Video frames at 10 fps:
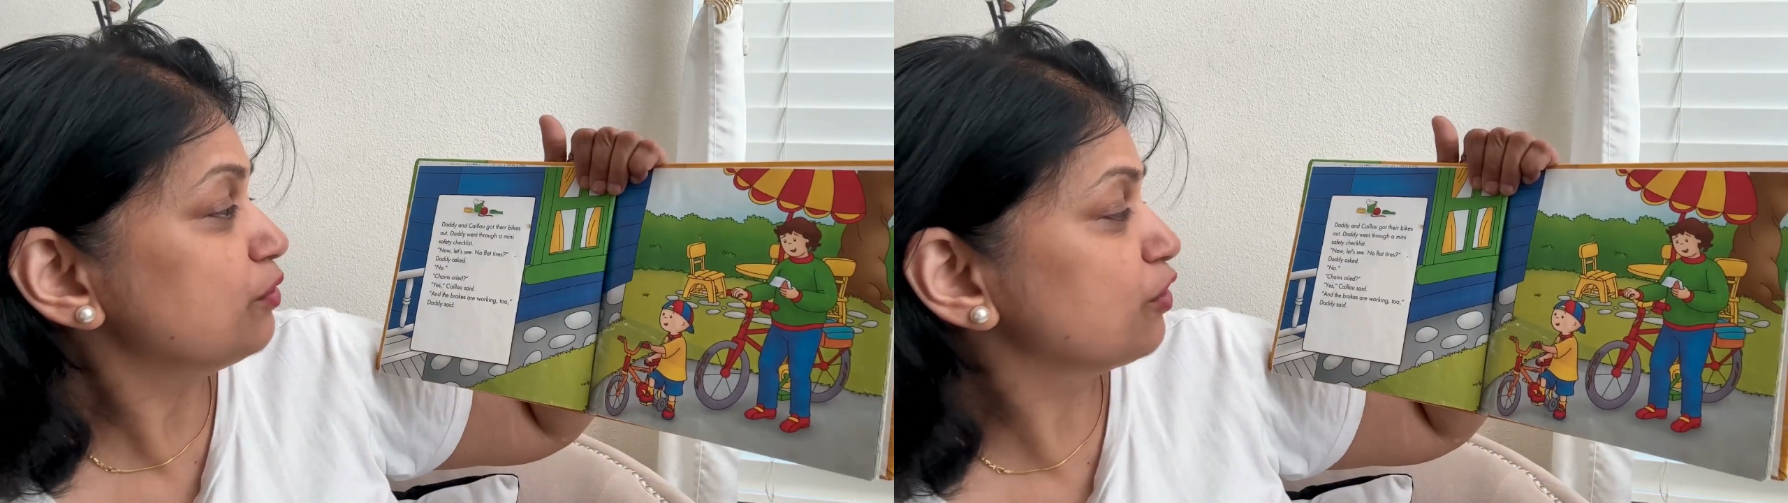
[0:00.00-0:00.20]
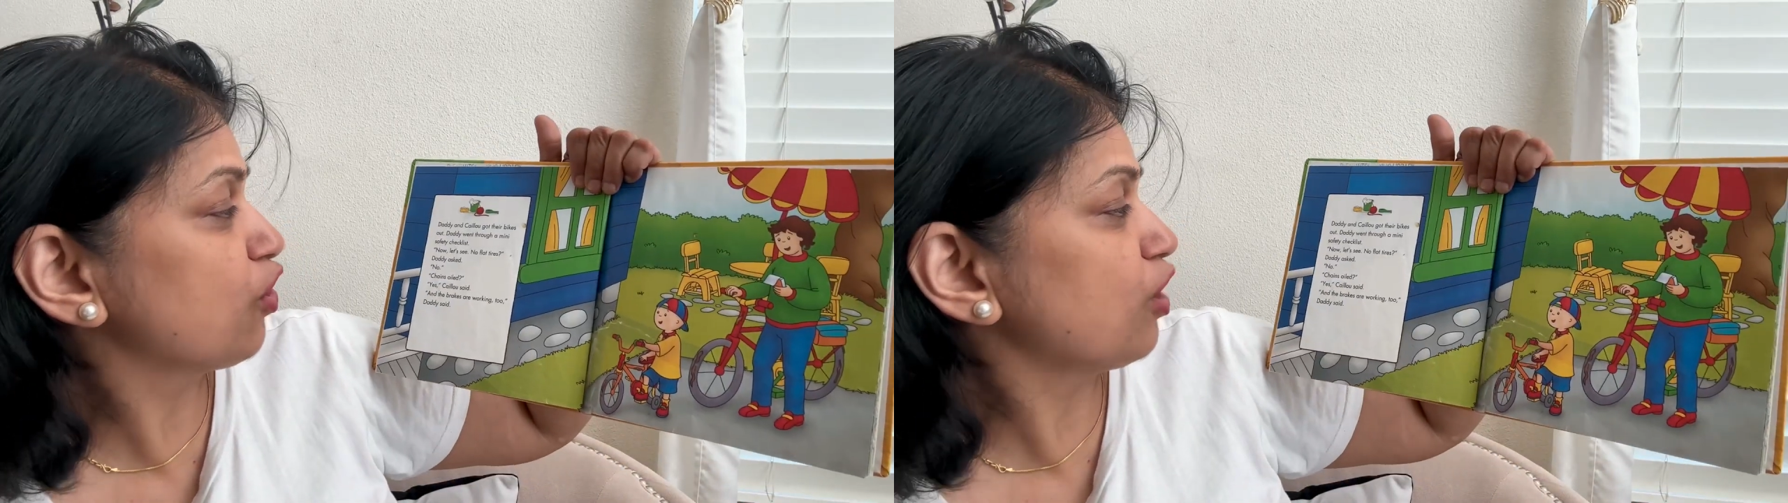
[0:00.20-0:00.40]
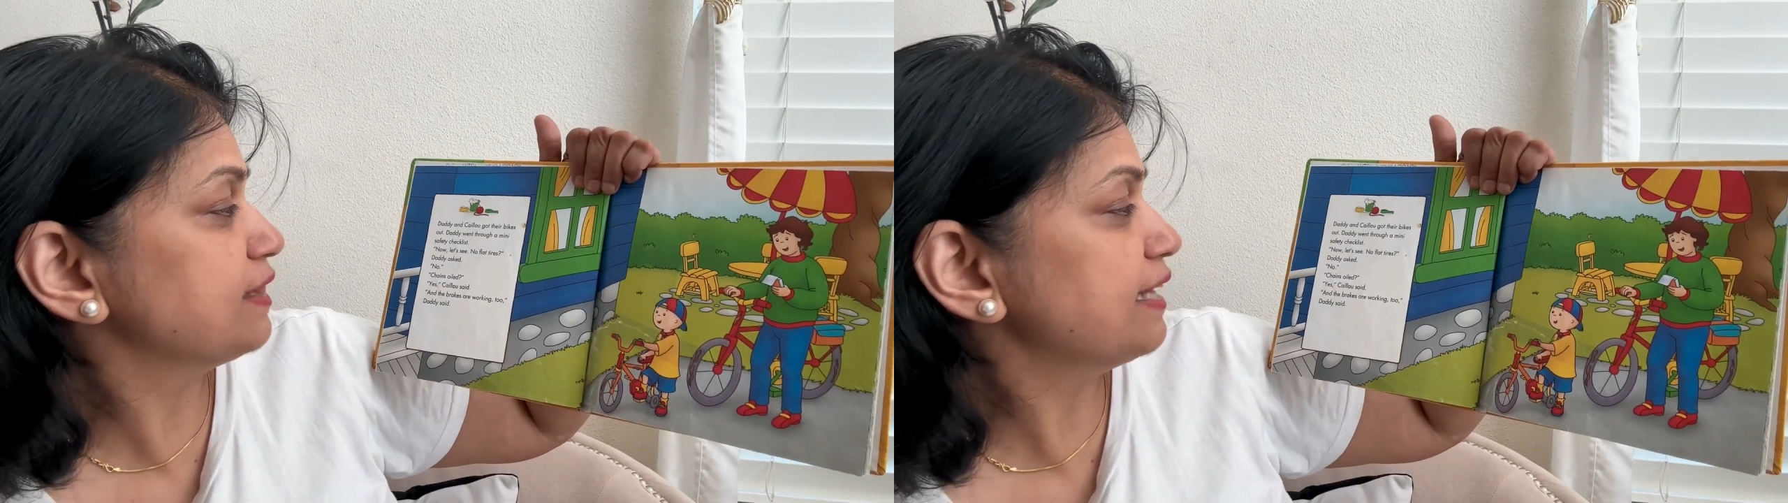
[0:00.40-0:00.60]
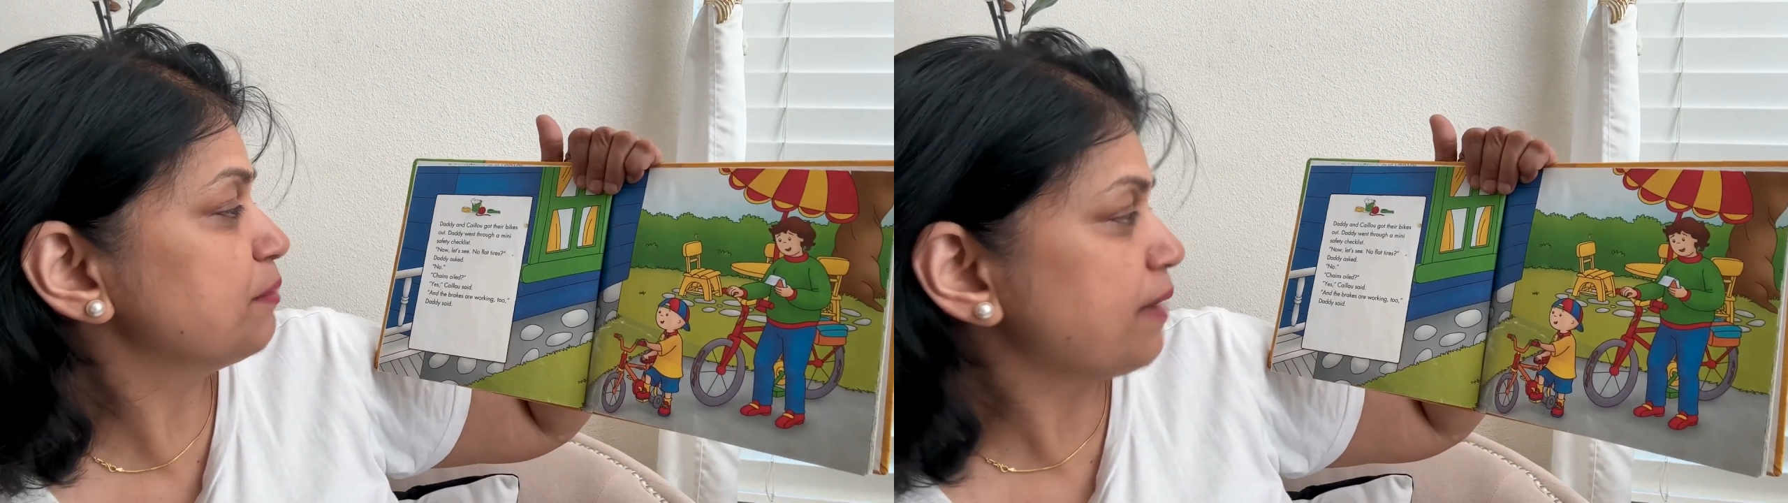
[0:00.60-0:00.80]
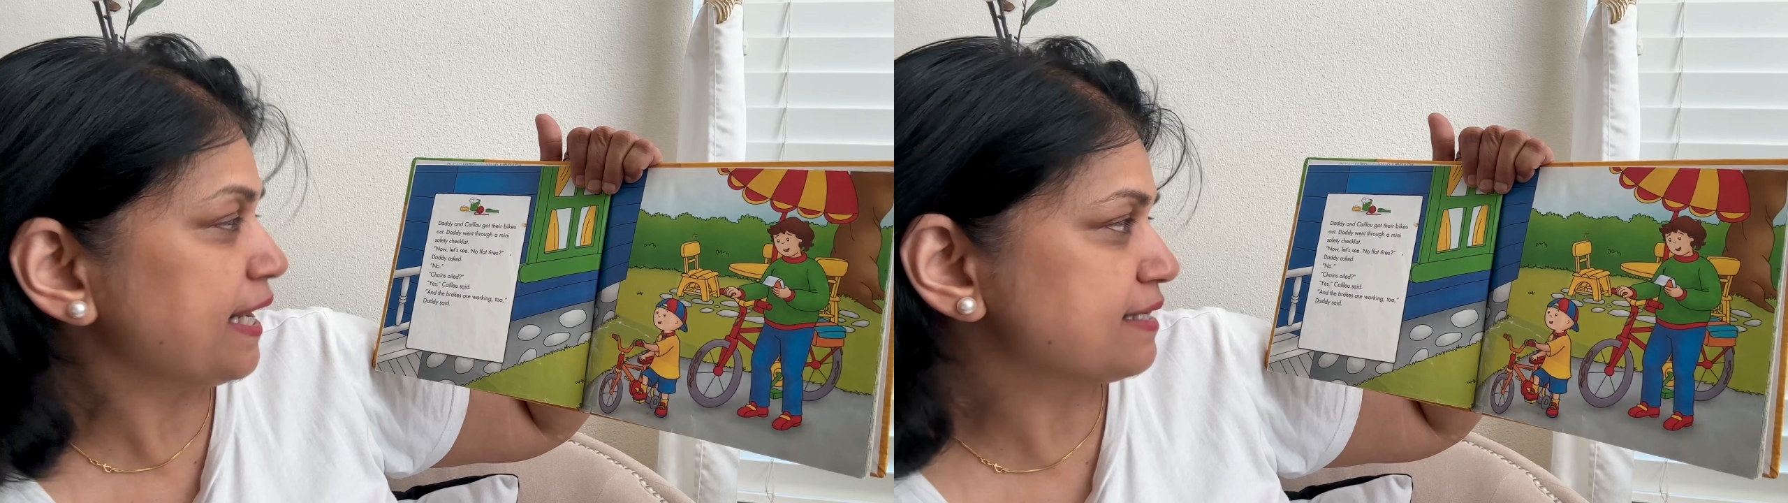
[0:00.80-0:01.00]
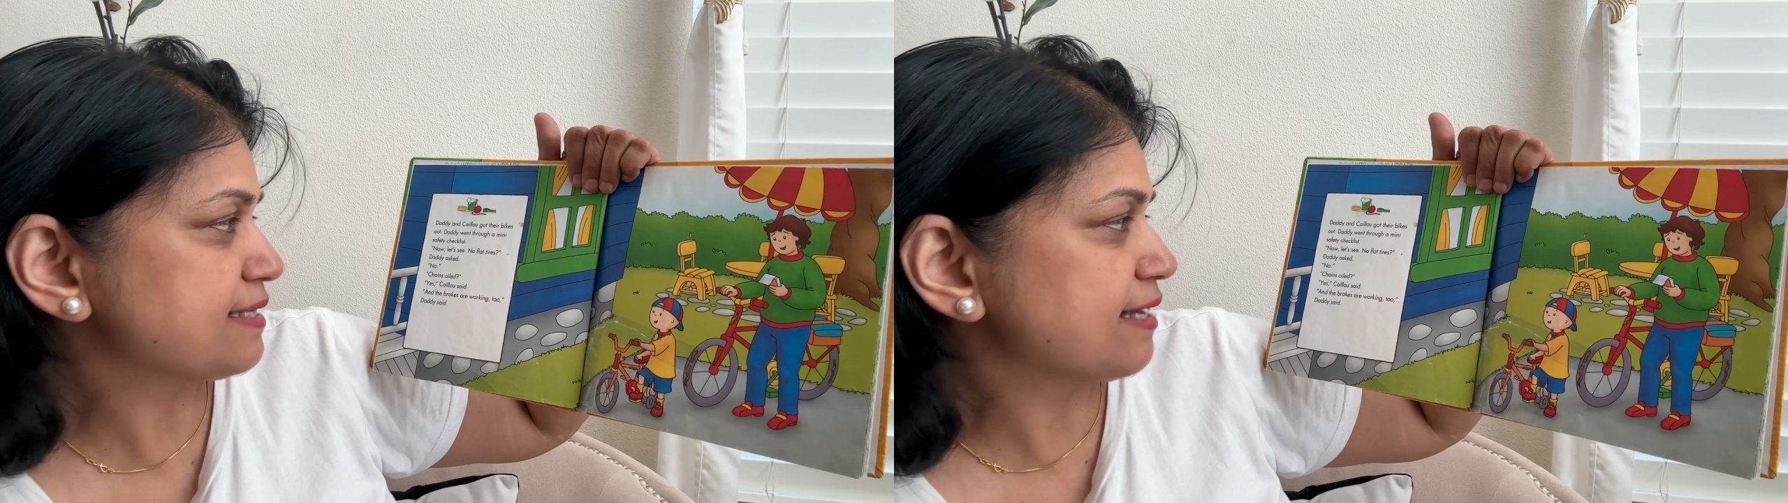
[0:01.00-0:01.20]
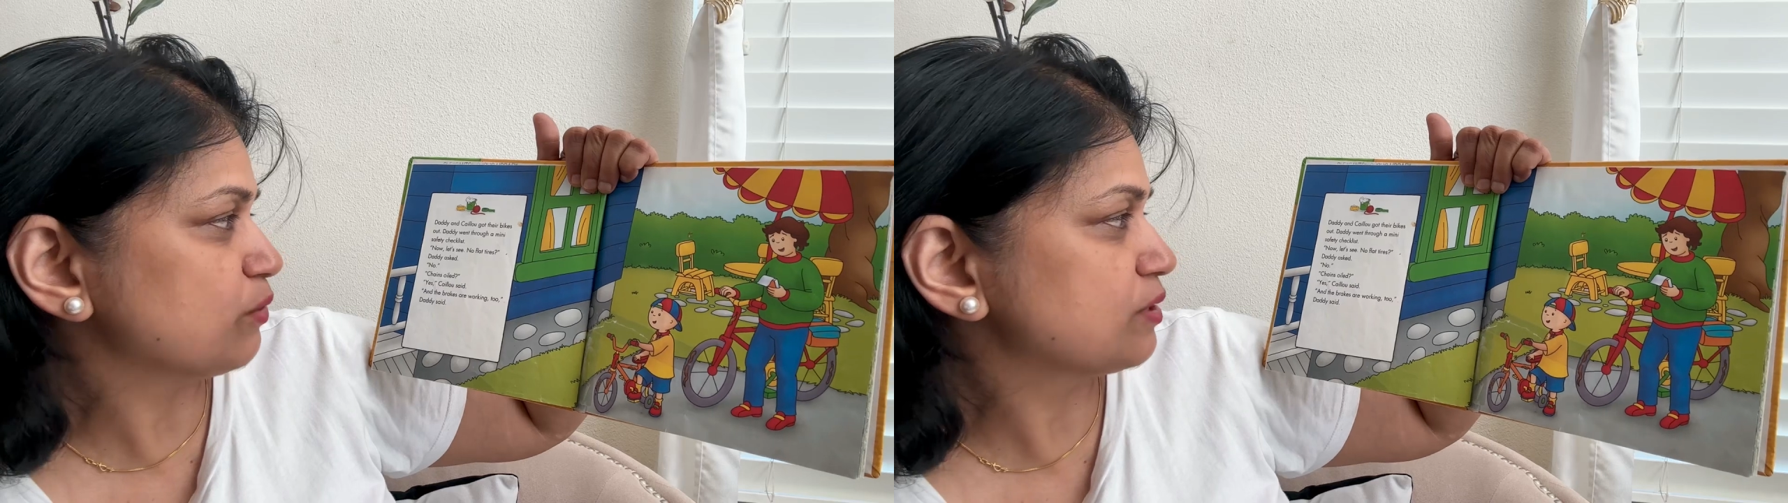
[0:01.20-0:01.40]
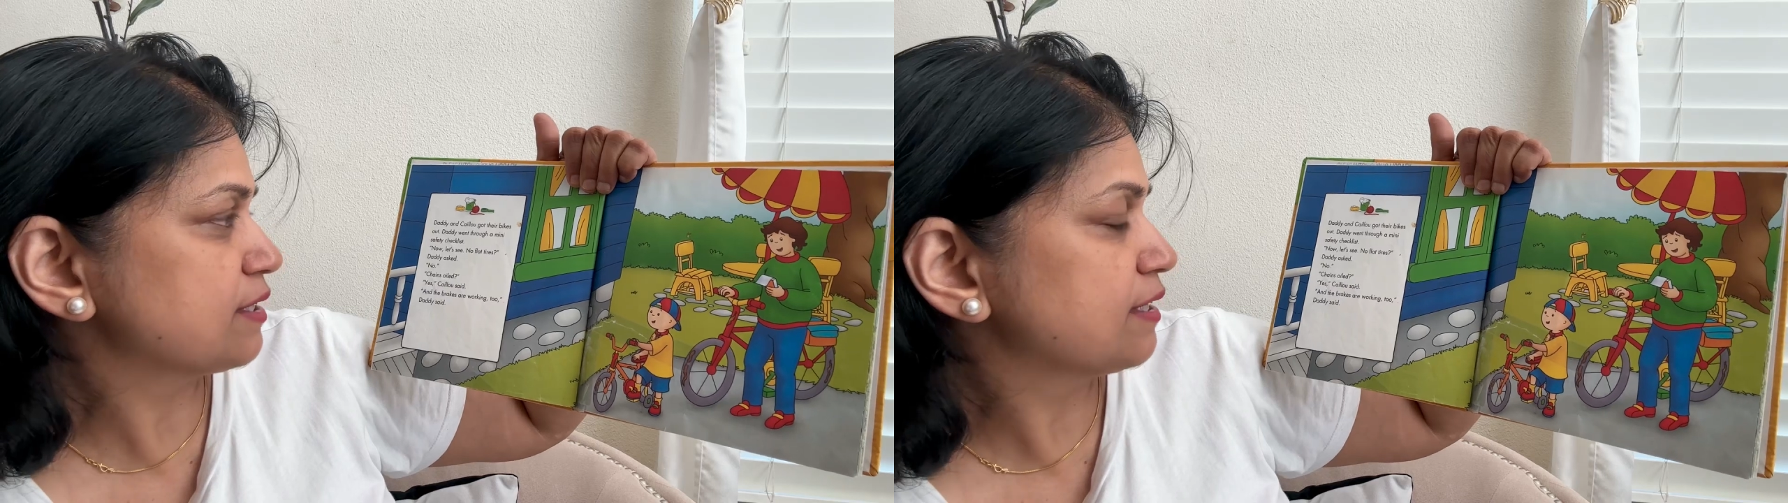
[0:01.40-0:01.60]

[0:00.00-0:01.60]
got their bikes out.